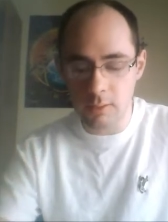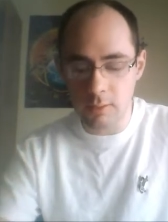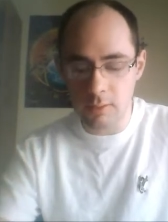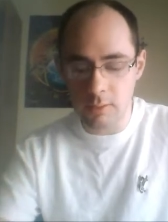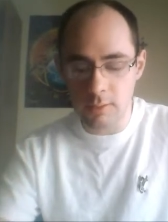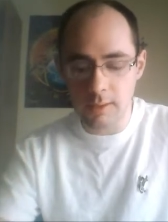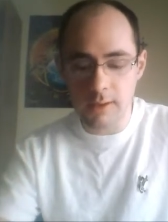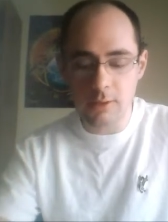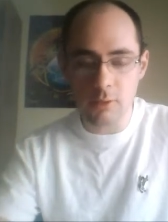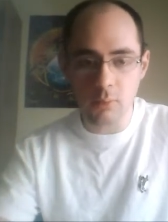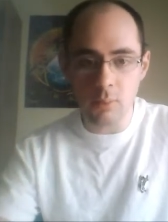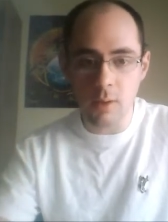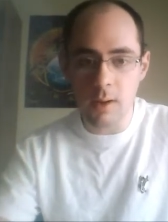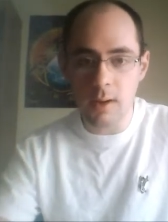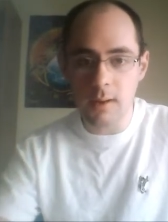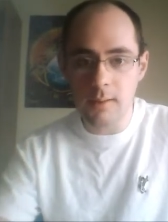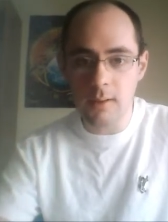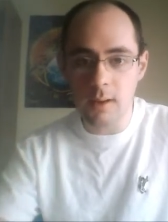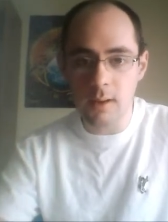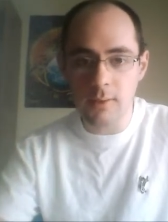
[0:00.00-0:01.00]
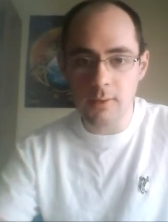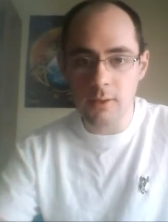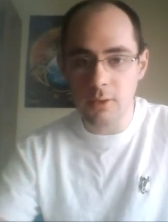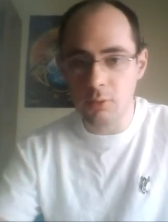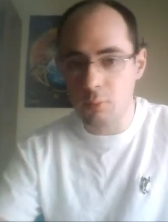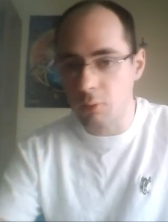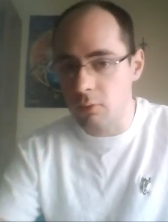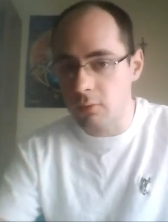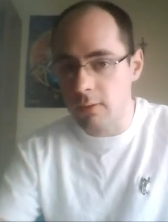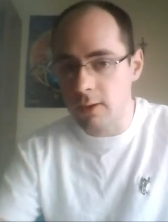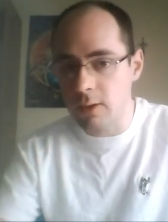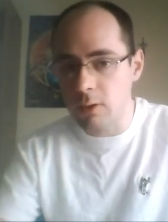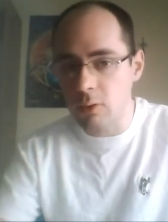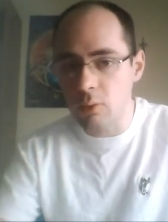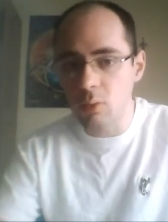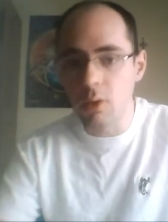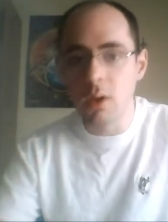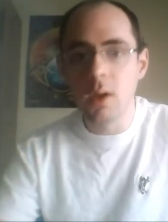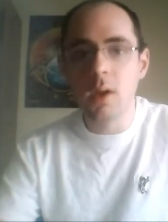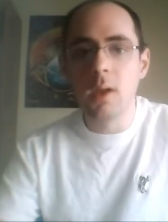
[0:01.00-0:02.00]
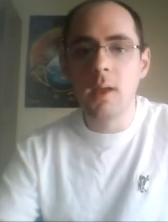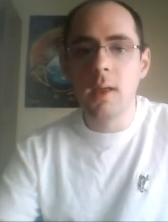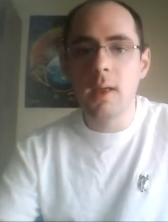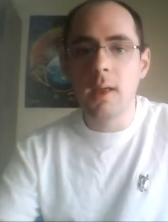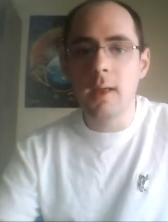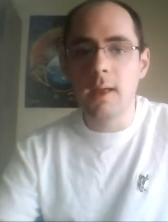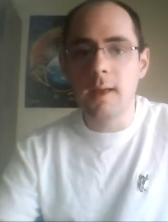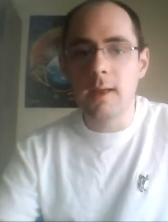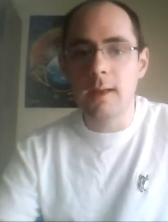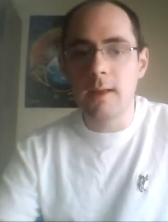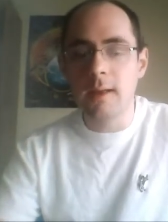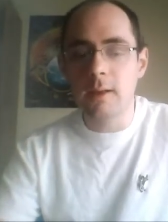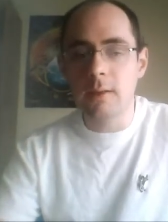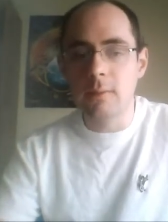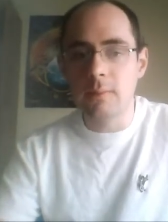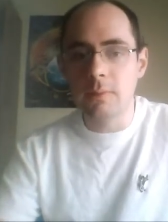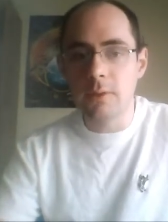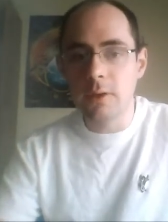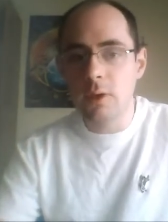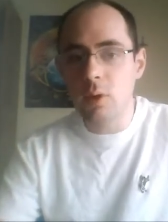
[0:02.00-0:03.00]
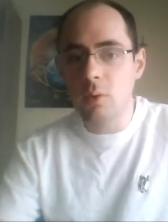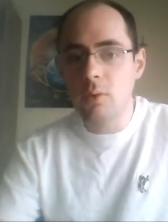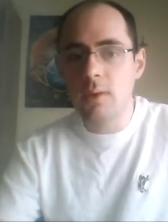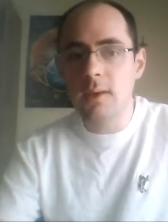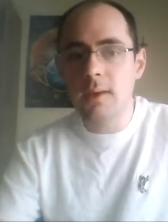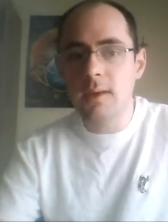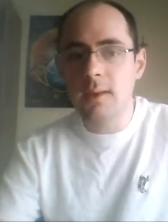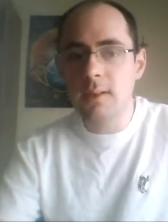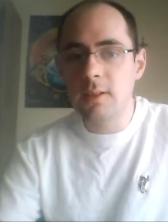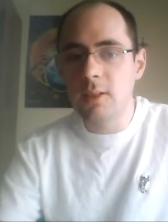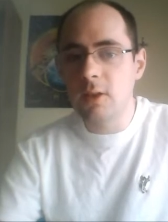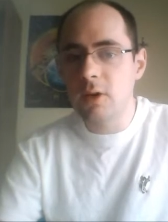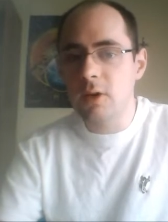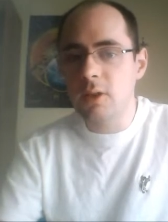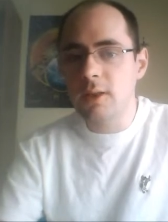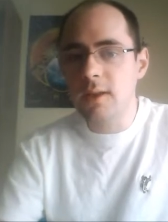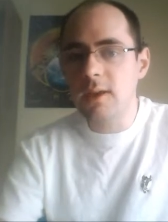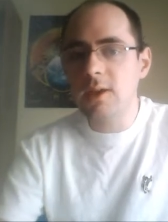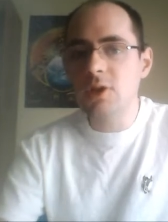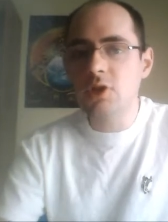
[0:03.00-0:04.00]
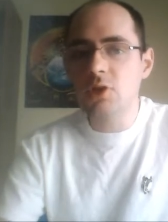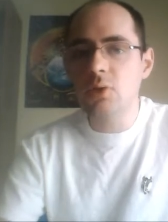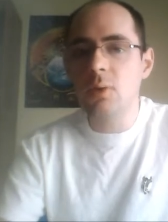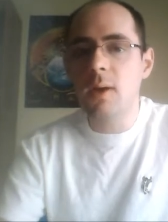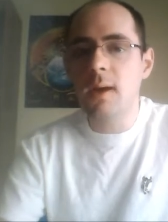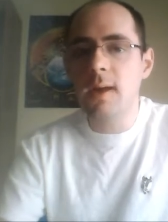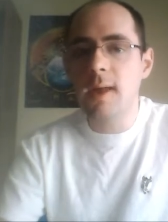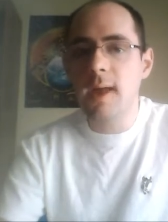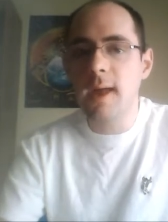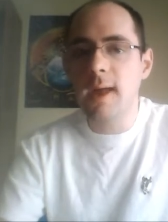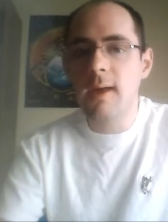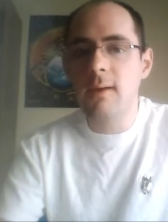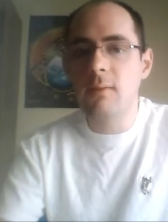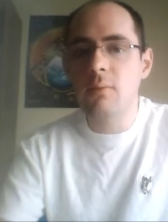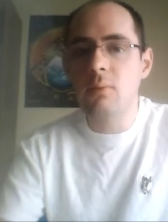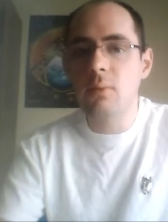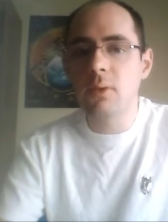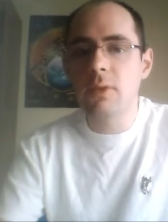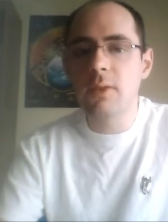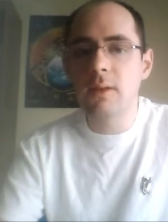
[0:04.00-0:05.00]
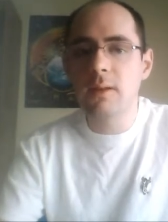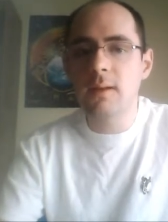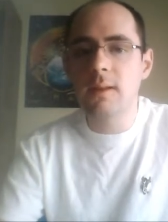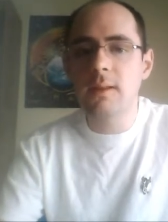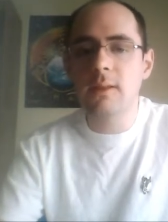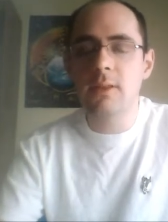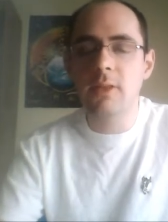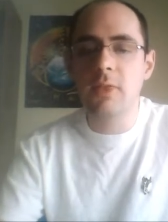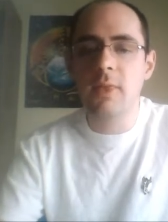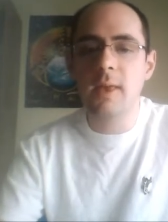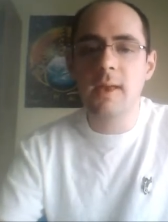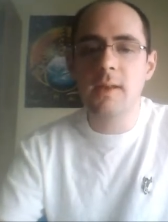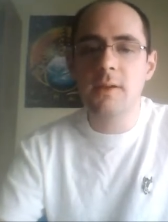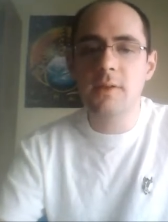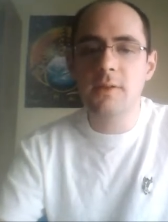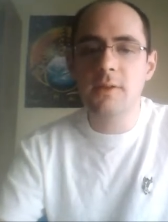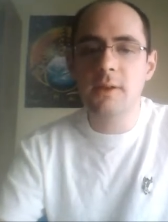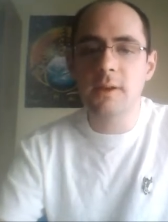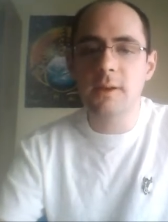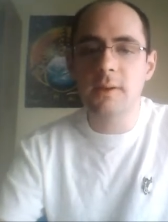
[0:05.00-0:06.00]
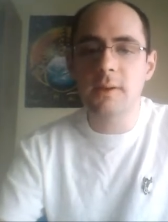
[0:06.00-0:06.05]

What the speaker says: later on this review. The only little issue I have with it is that